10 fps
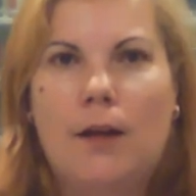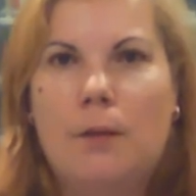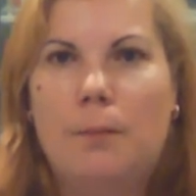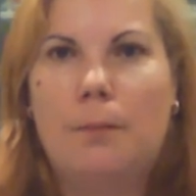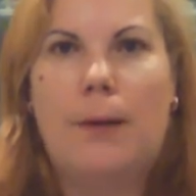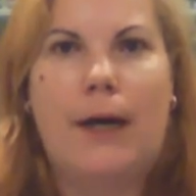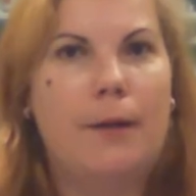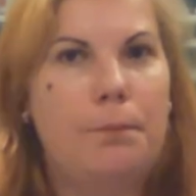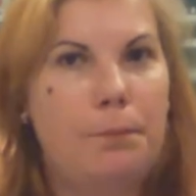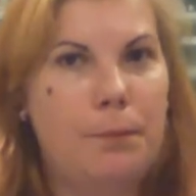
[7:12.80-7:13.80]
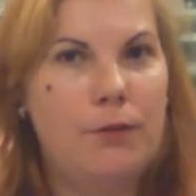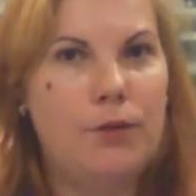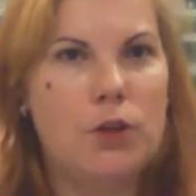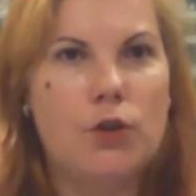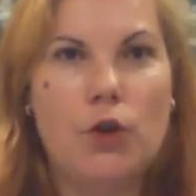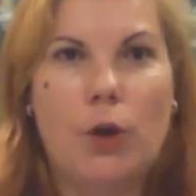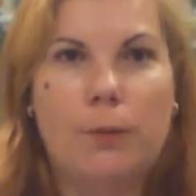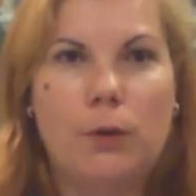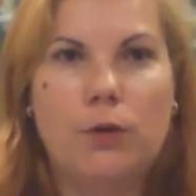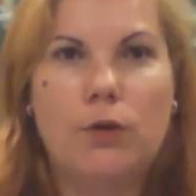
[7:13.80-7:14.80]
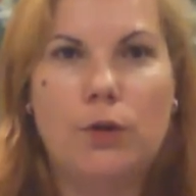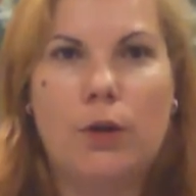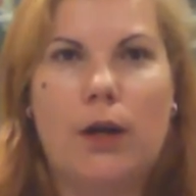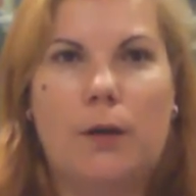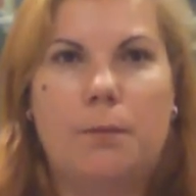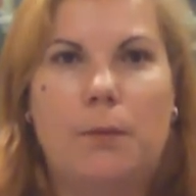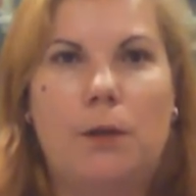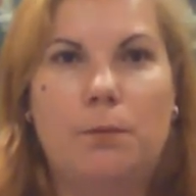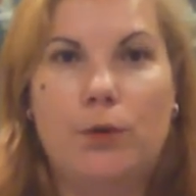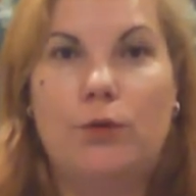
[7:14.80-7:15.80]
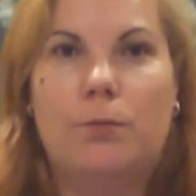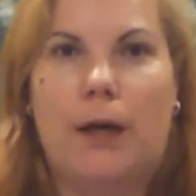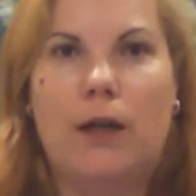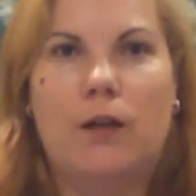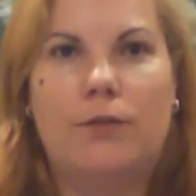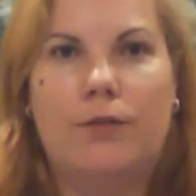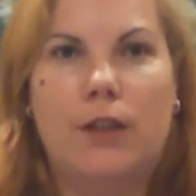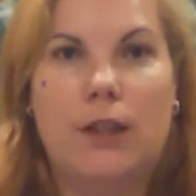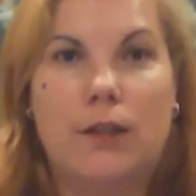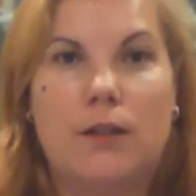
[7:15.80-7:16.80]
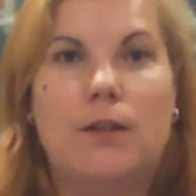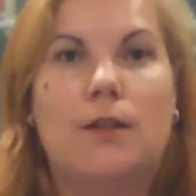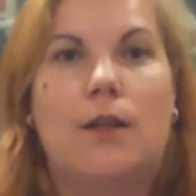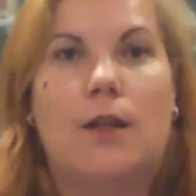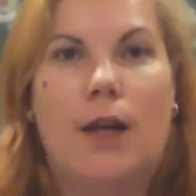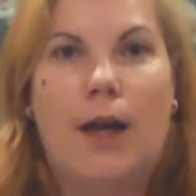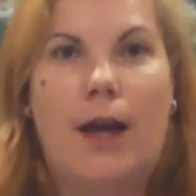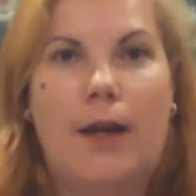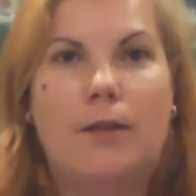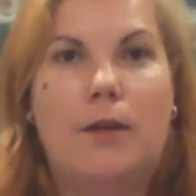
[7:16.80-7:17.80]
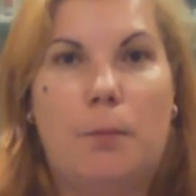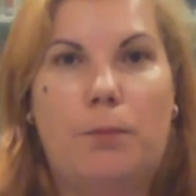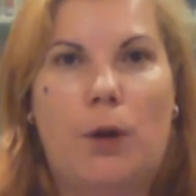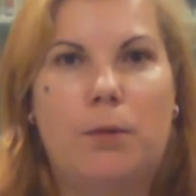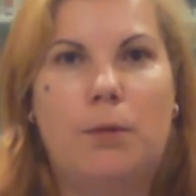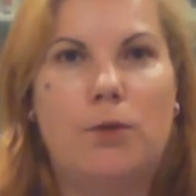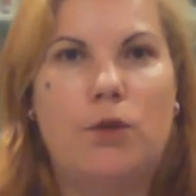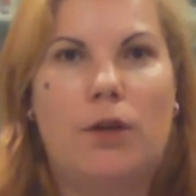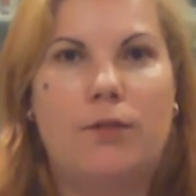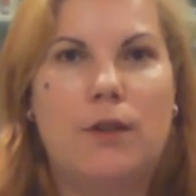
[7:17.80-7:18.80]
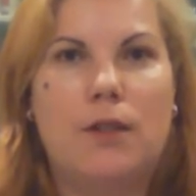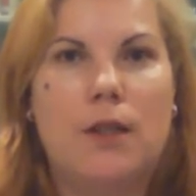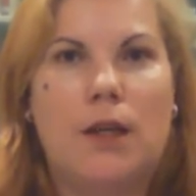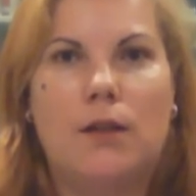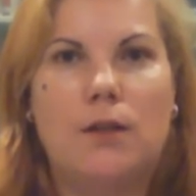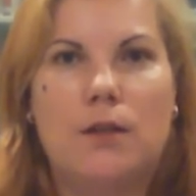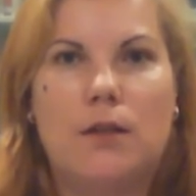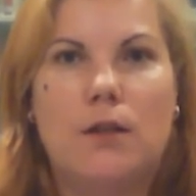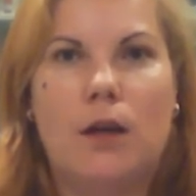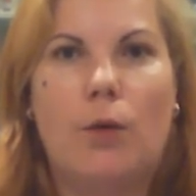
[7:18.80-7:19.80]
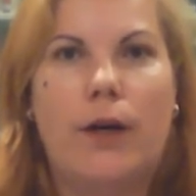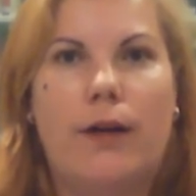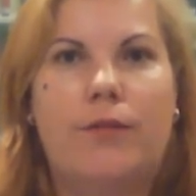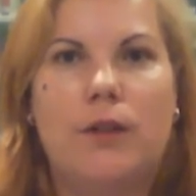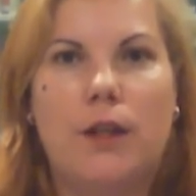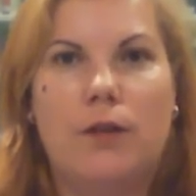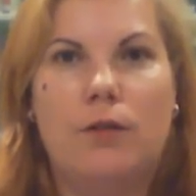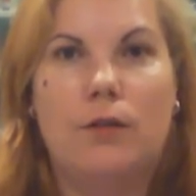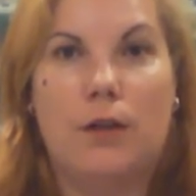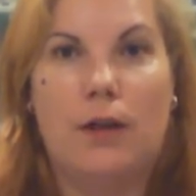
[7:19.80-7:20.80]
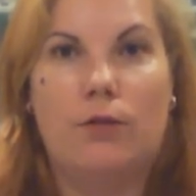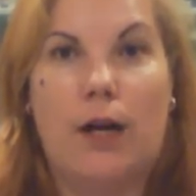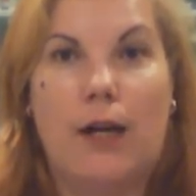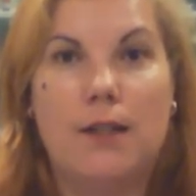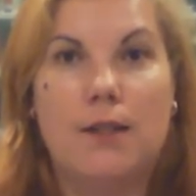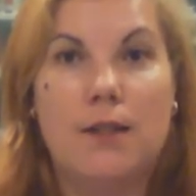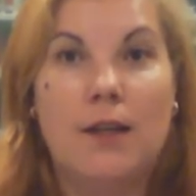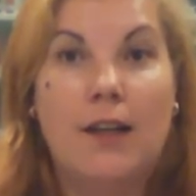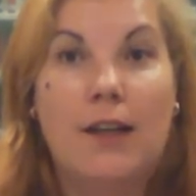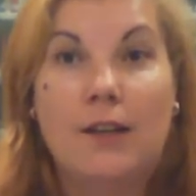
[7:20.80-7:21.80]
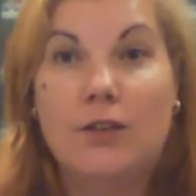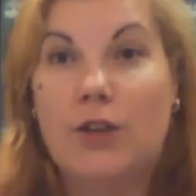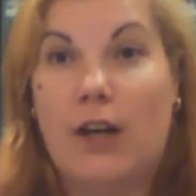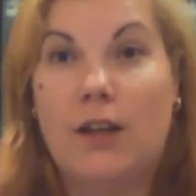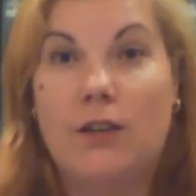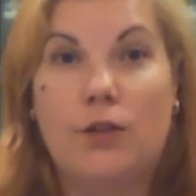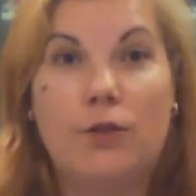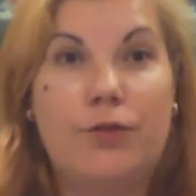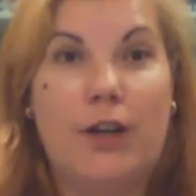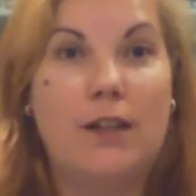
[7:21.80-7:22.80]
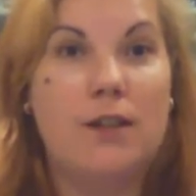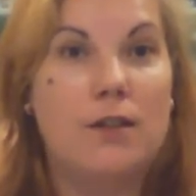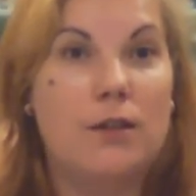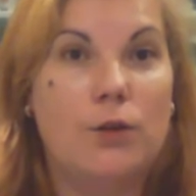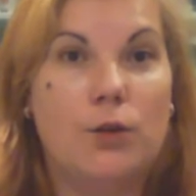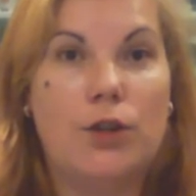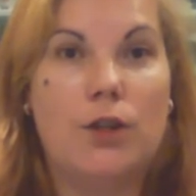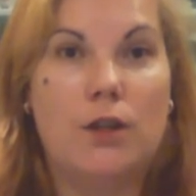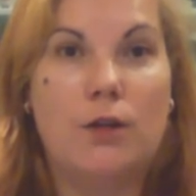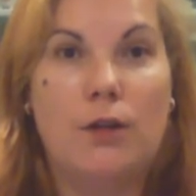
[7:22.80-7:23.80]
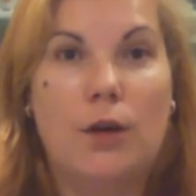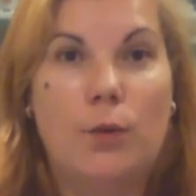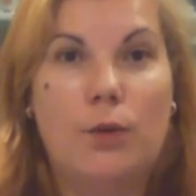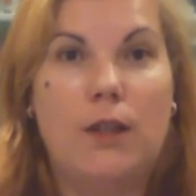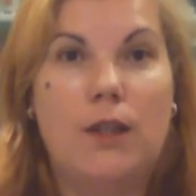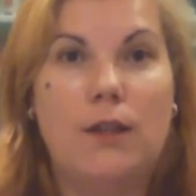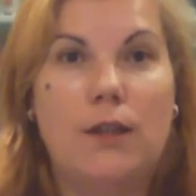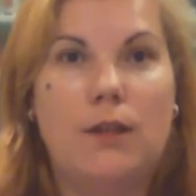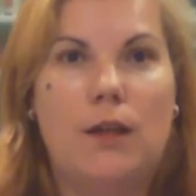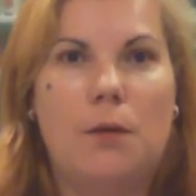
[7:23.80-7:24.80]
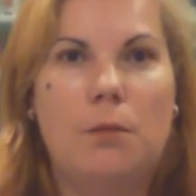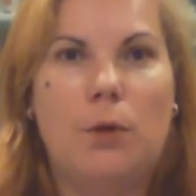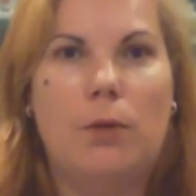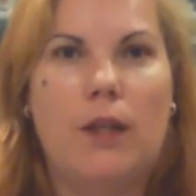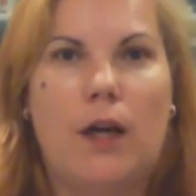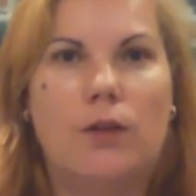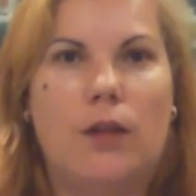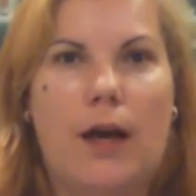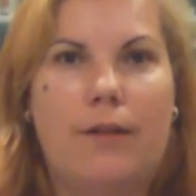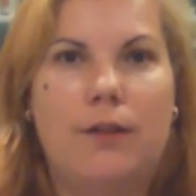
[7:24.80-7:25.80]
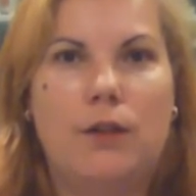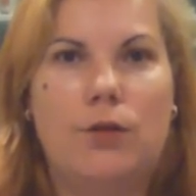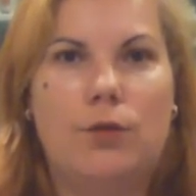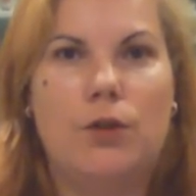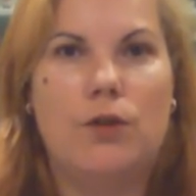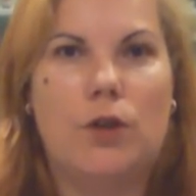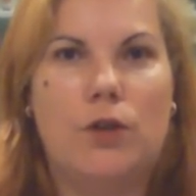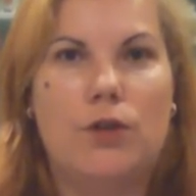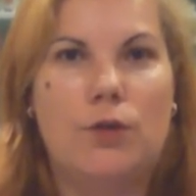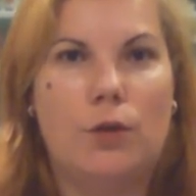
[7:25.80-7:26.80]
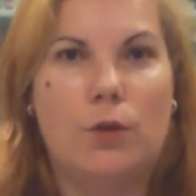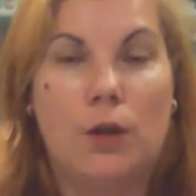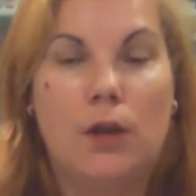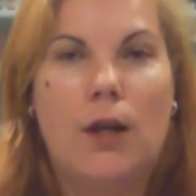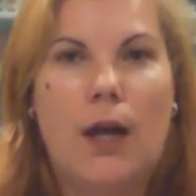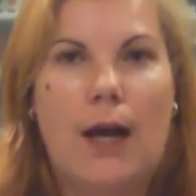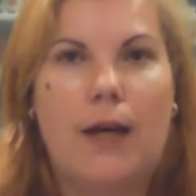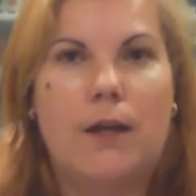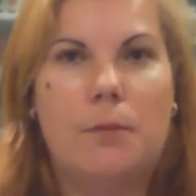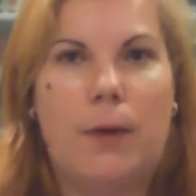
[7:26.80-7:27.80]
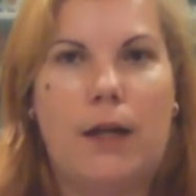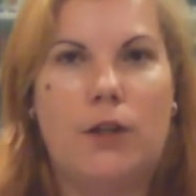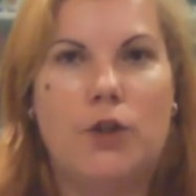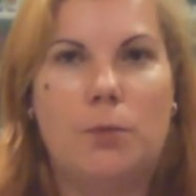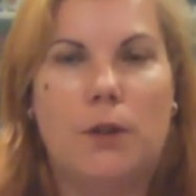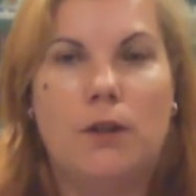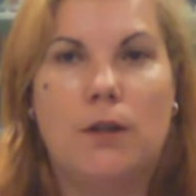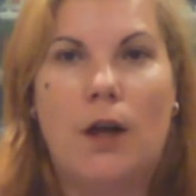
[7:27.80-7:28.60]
My previous job also helped me improve my conflict and problem-solving skills whenever they arise, trying to find a solution within the team without having to resort to higher management.